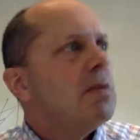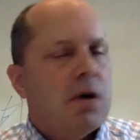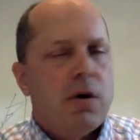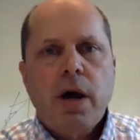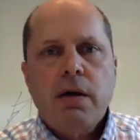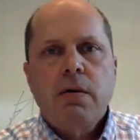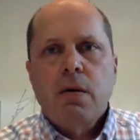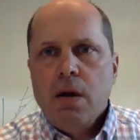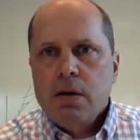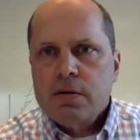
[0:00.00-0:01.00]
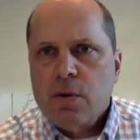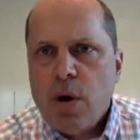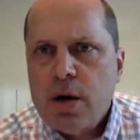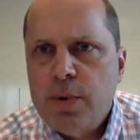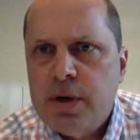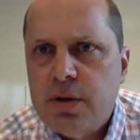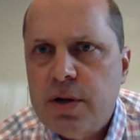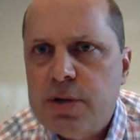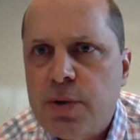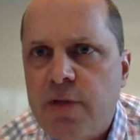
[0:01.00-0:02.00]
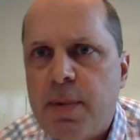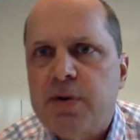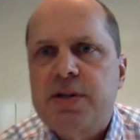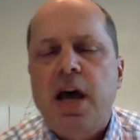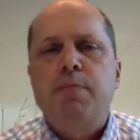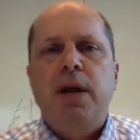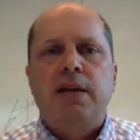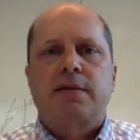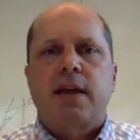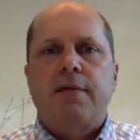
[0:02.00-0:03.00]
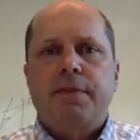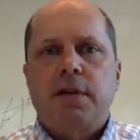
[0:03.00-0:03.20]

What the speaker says: Okay. So why don't we do this? We have about 10 minutes left.